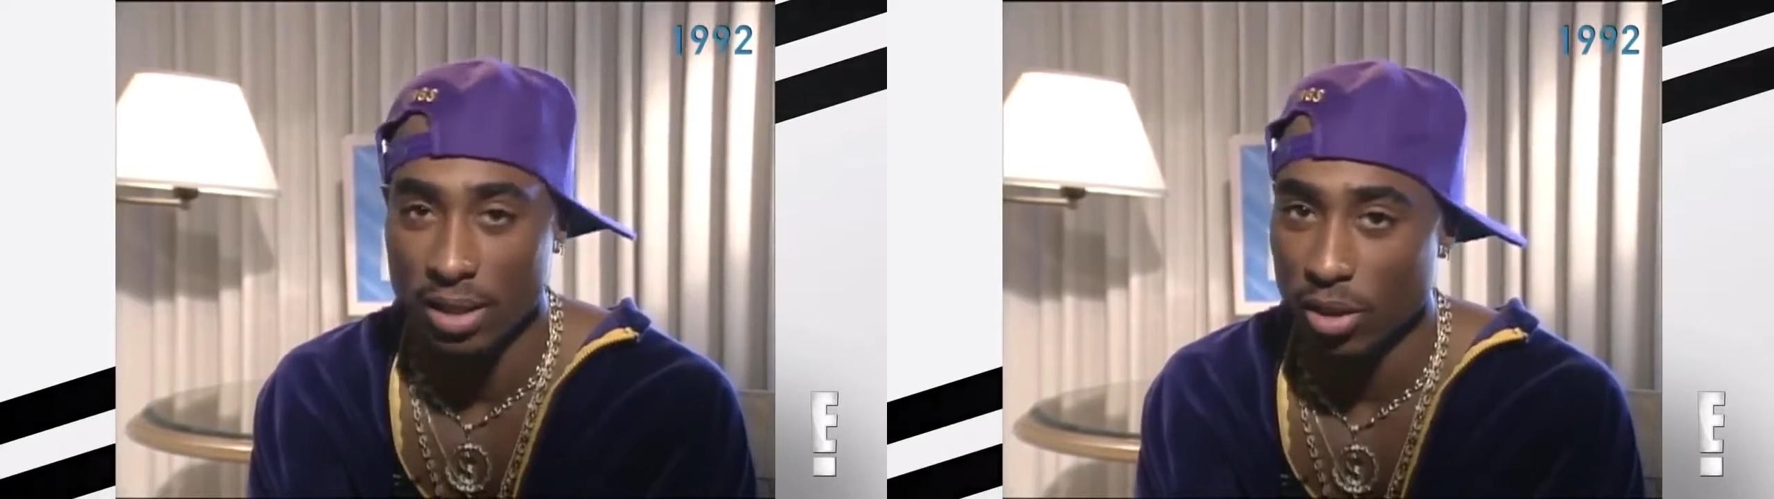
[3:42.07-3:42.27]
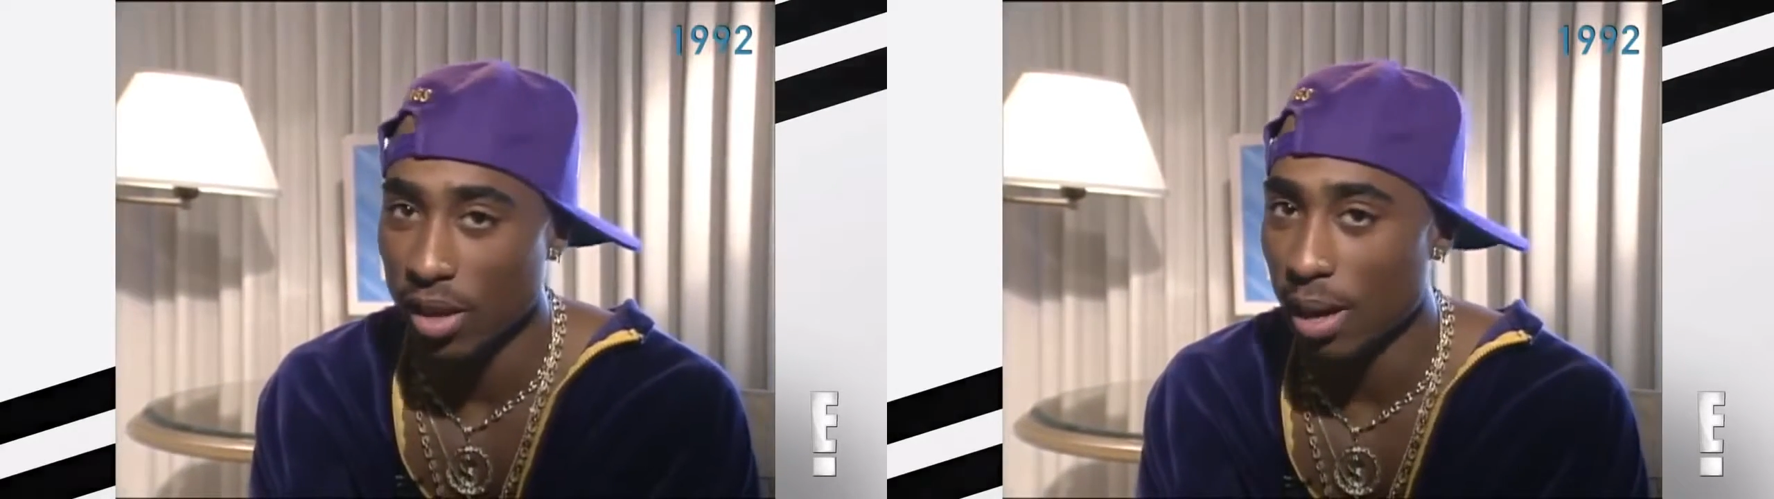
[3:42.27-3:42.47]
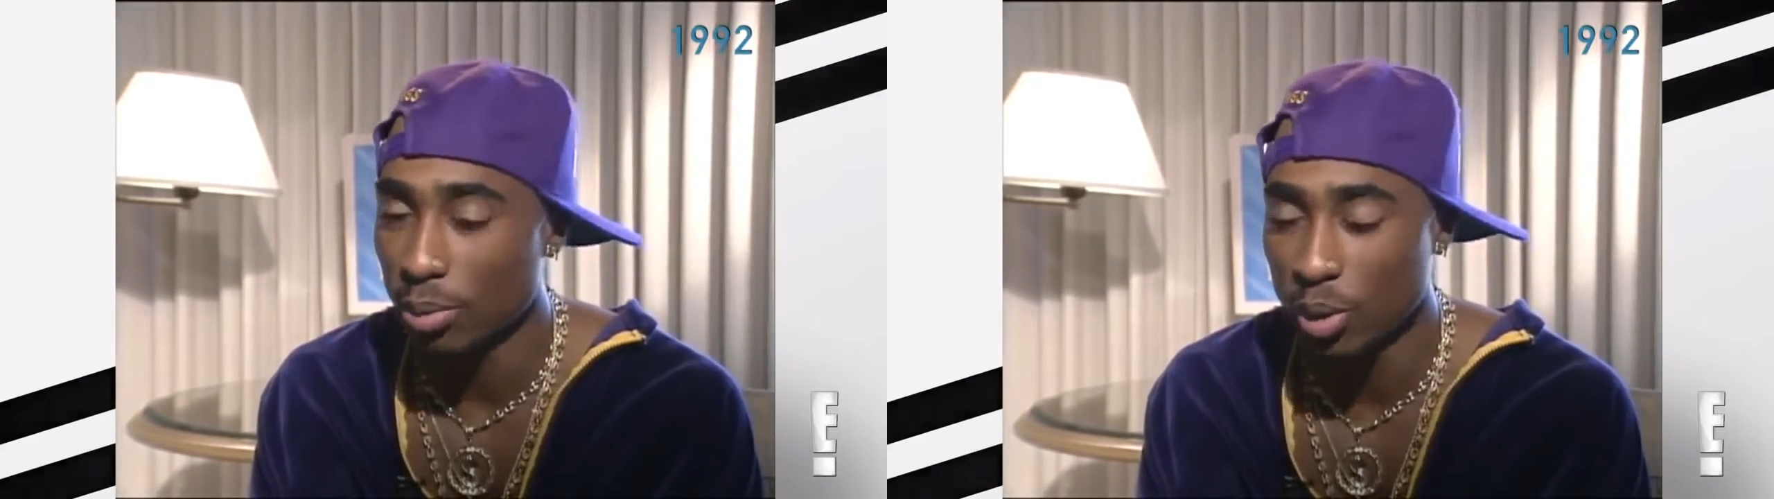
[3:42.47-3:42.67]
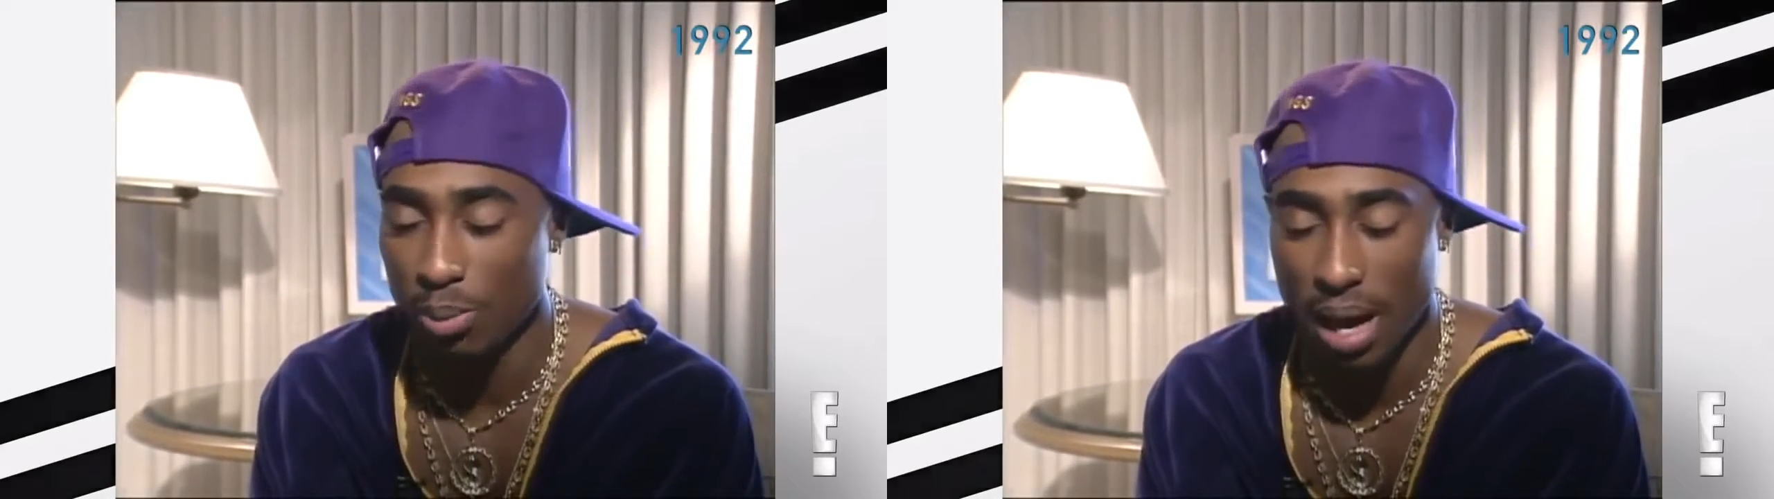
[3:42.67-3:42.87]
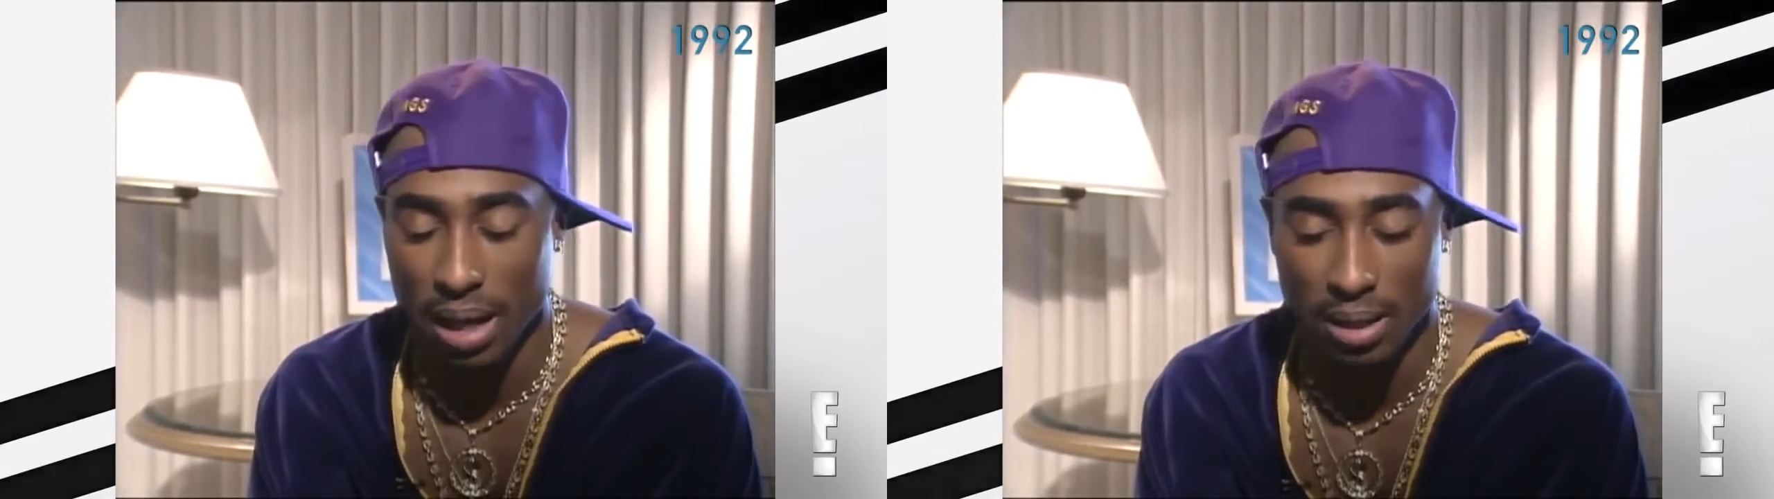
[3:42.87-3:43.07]
My solo album,
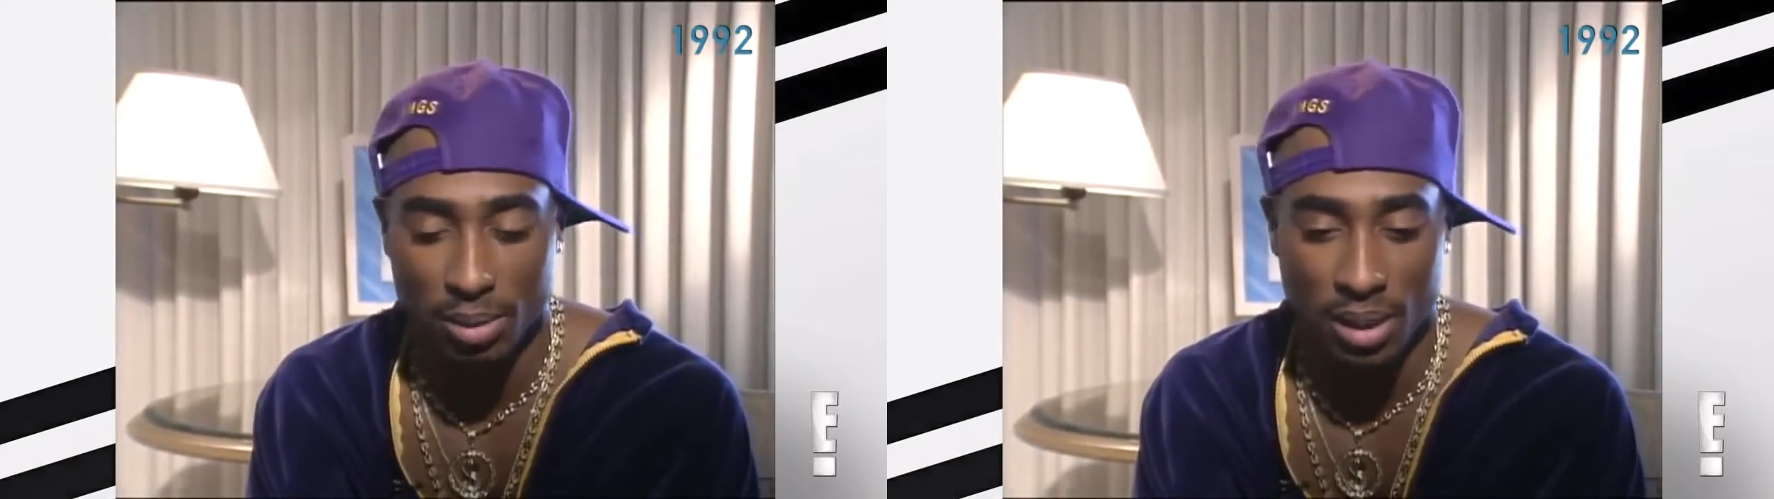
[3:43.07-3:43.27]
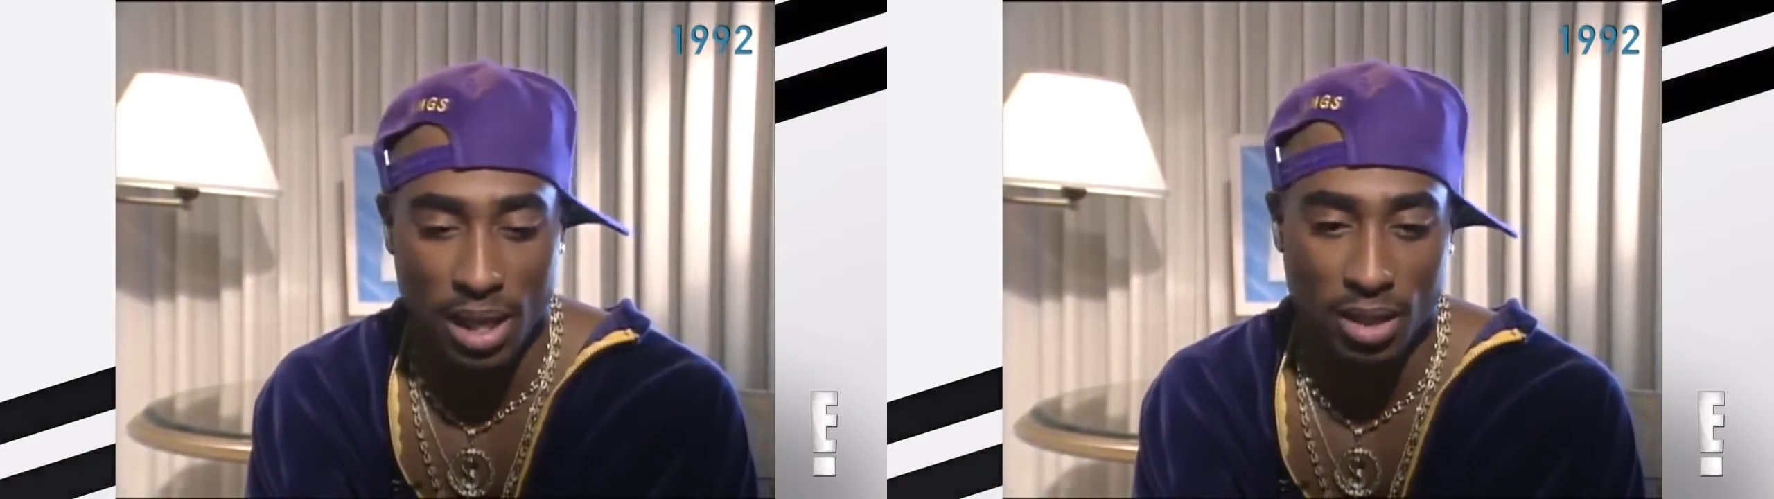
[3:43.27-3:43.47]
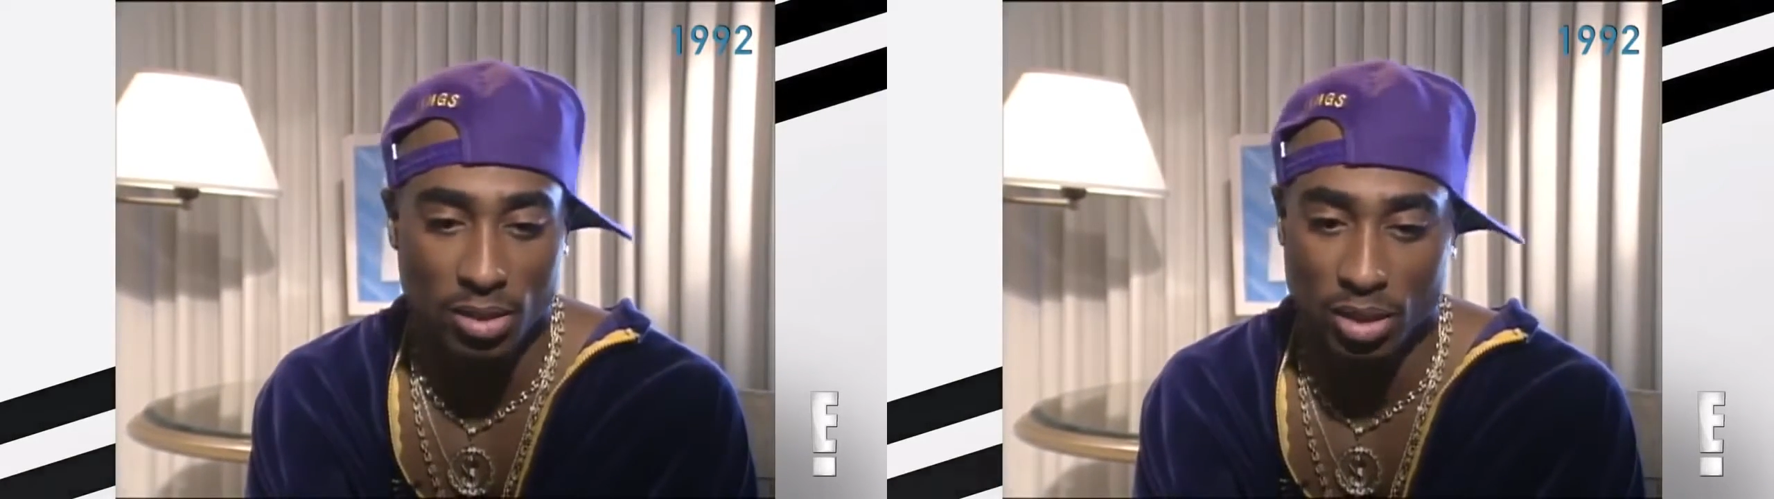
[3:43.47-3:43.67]
Tupacalypse Now,